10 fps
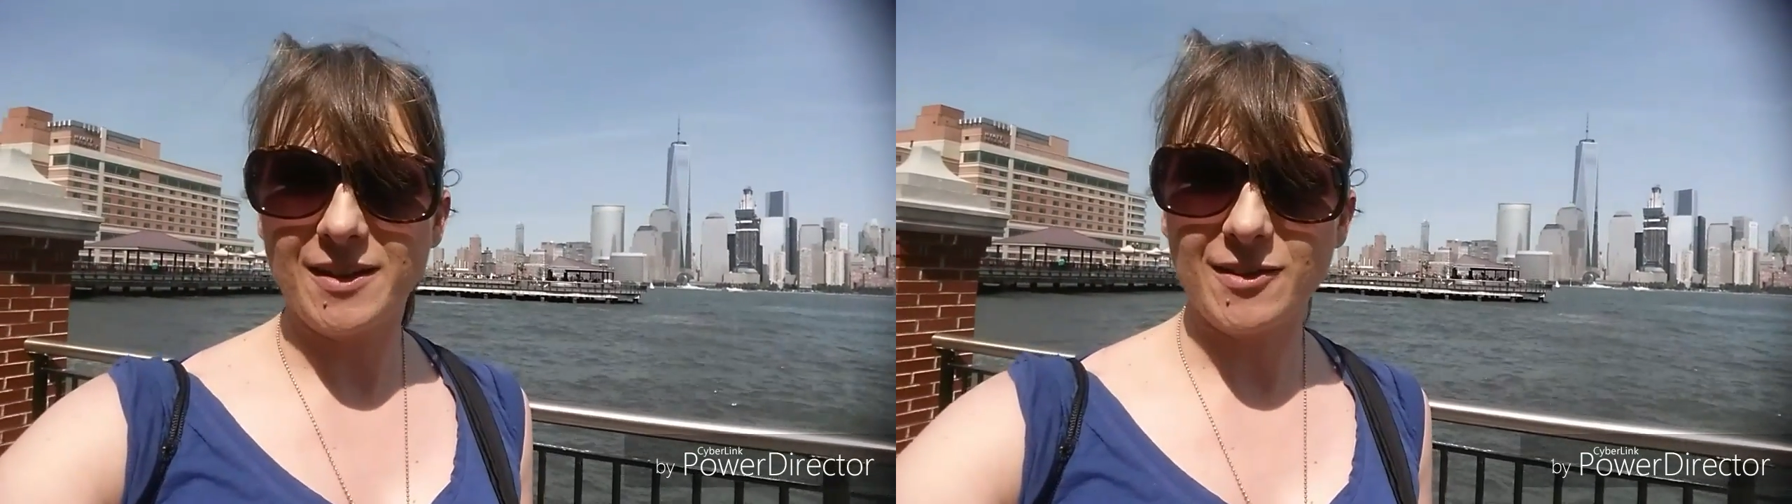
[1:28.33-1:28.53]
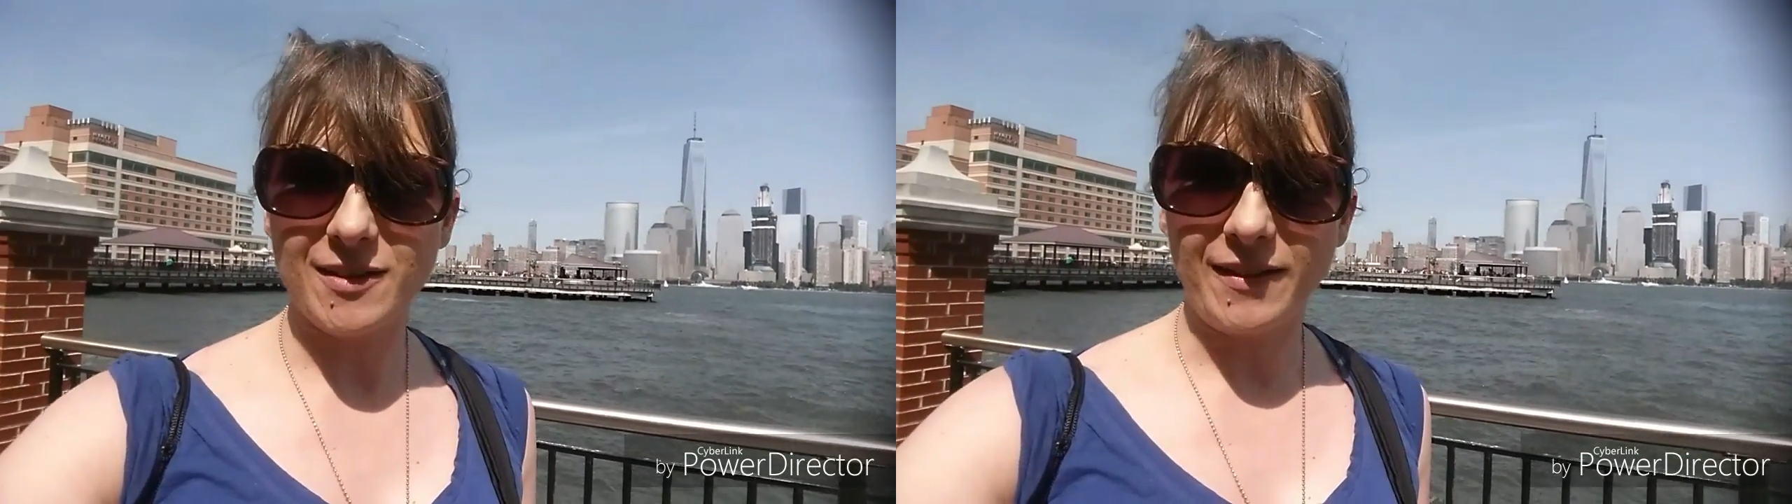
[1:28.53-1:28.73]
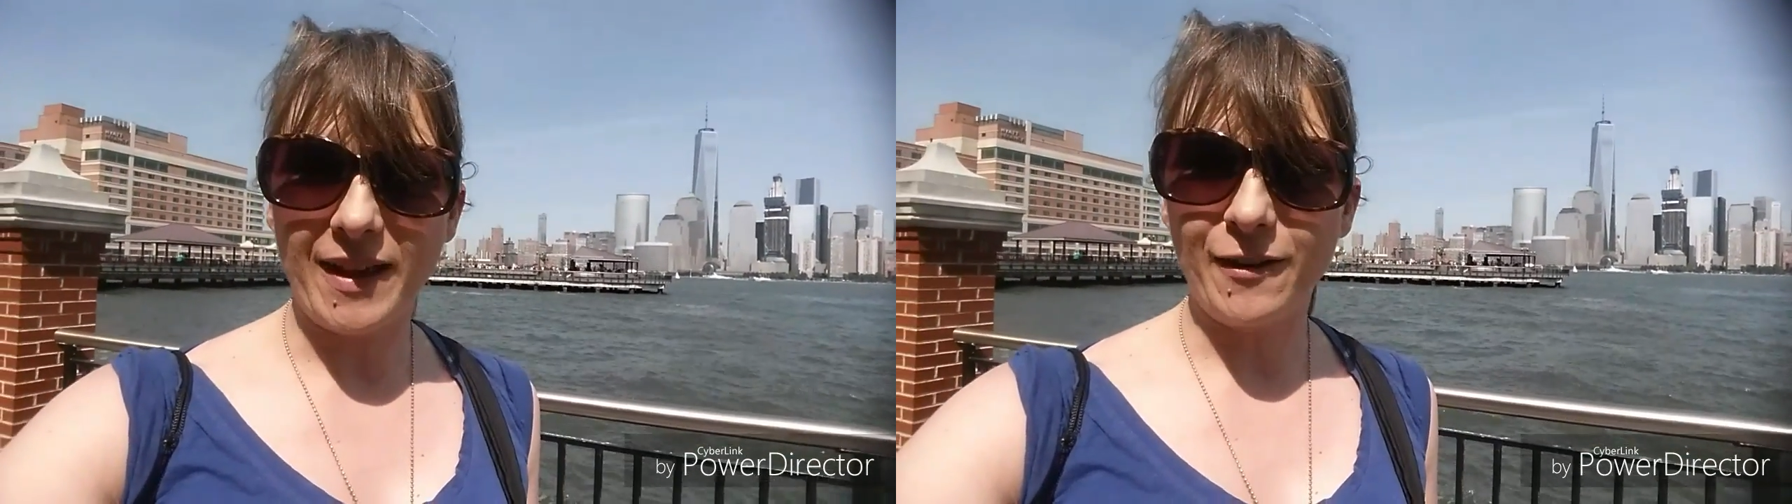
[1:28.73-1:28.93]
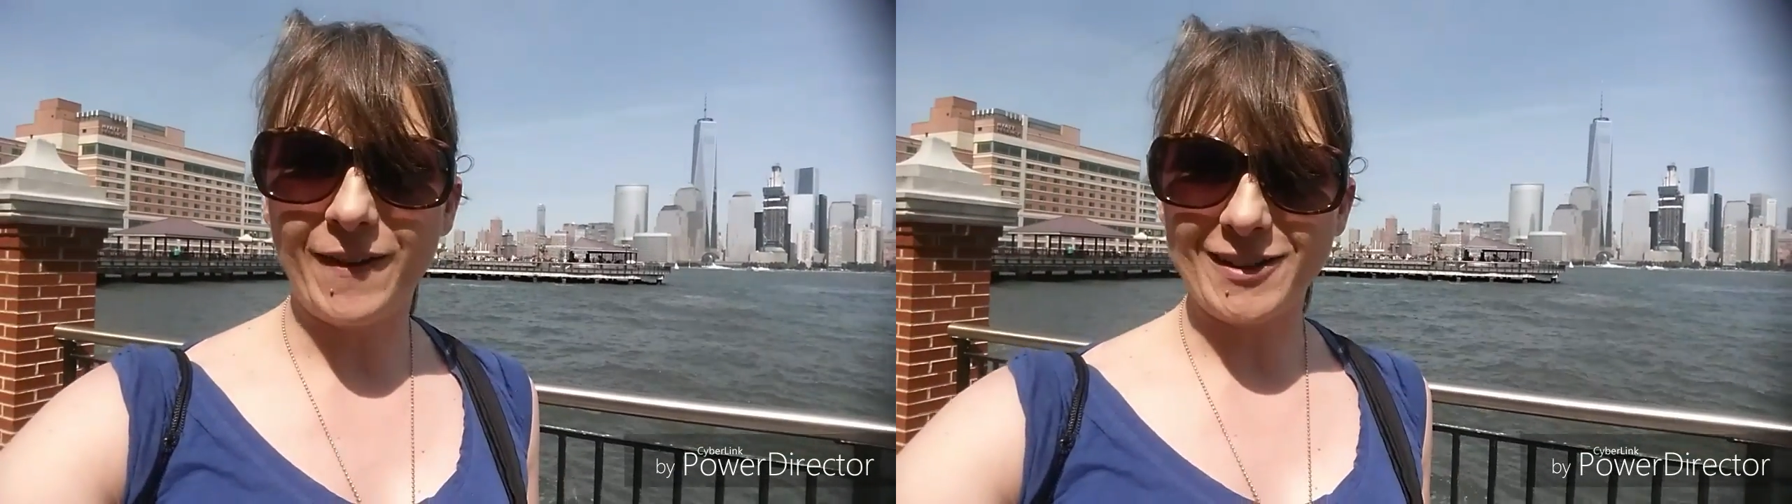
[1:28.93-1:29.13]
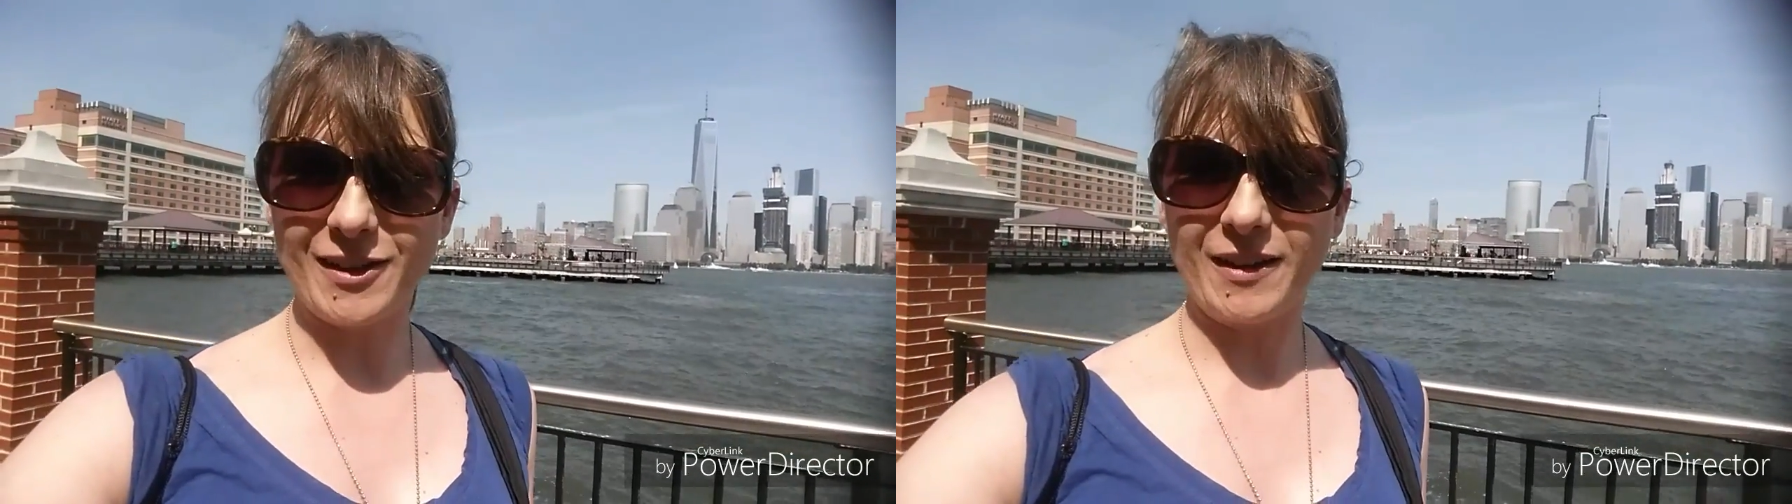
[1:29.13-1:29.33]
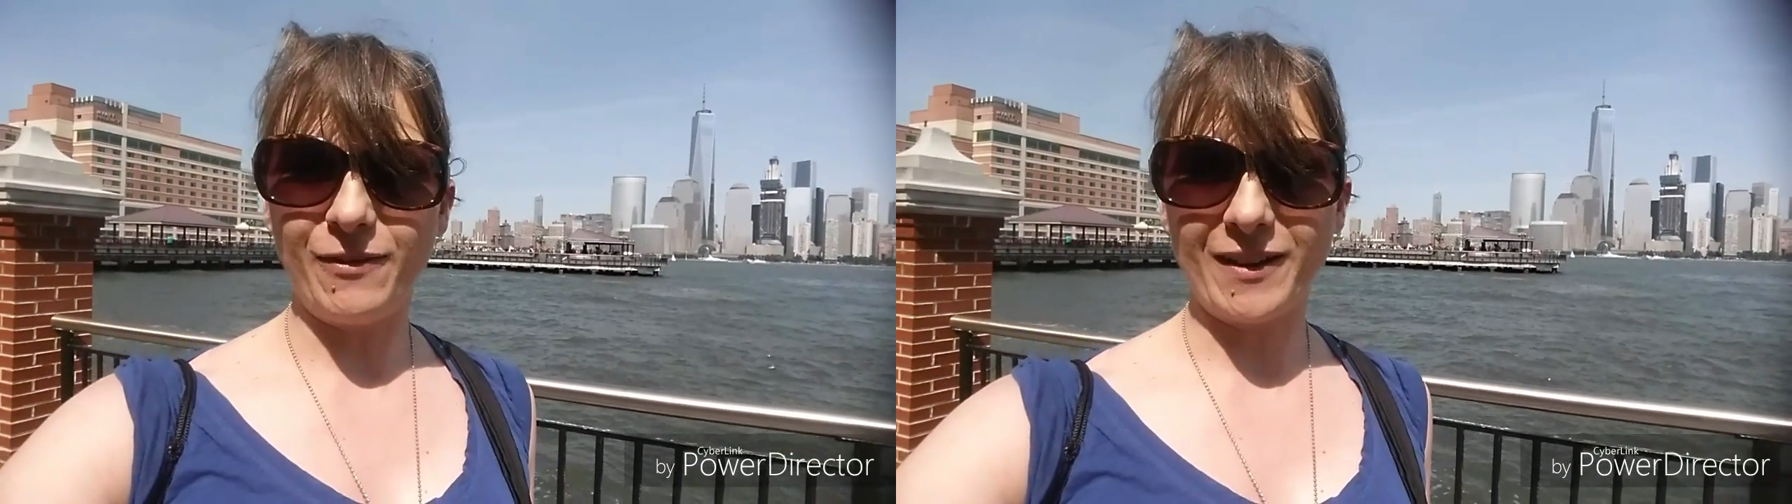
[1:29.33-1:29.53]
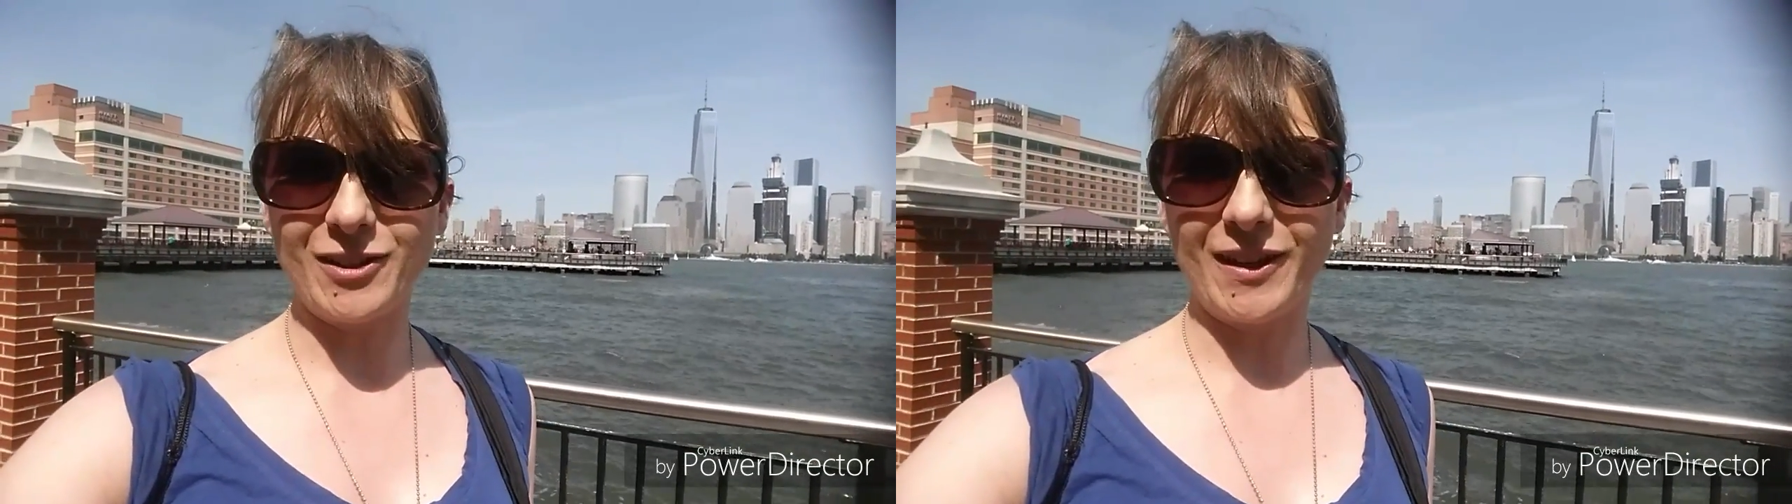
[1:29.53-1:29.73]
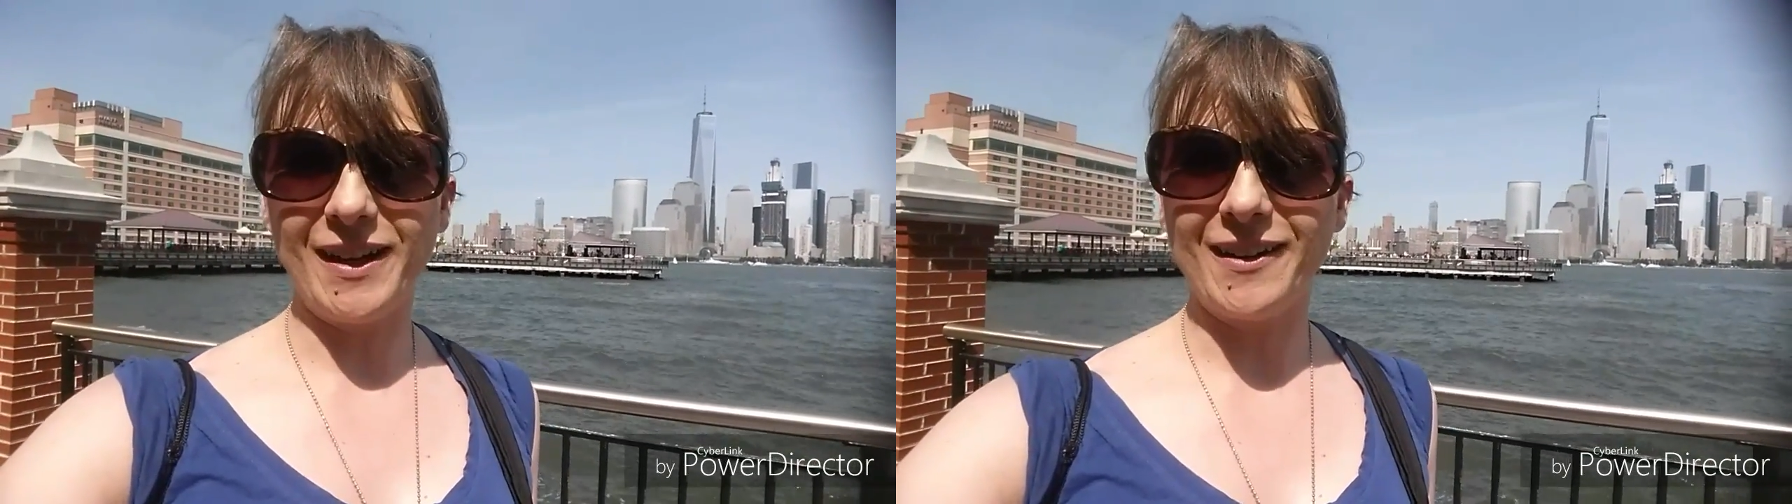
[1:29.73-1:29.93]
because there's a lot of
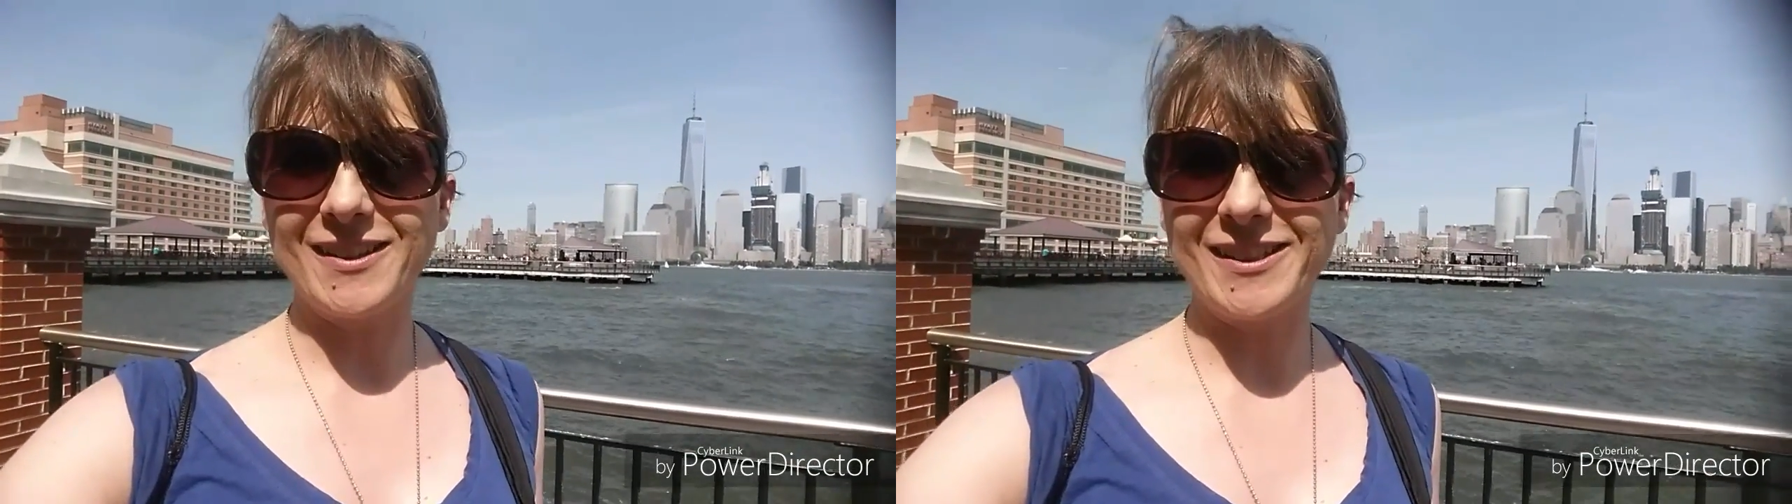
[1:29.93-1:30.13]
adventure here.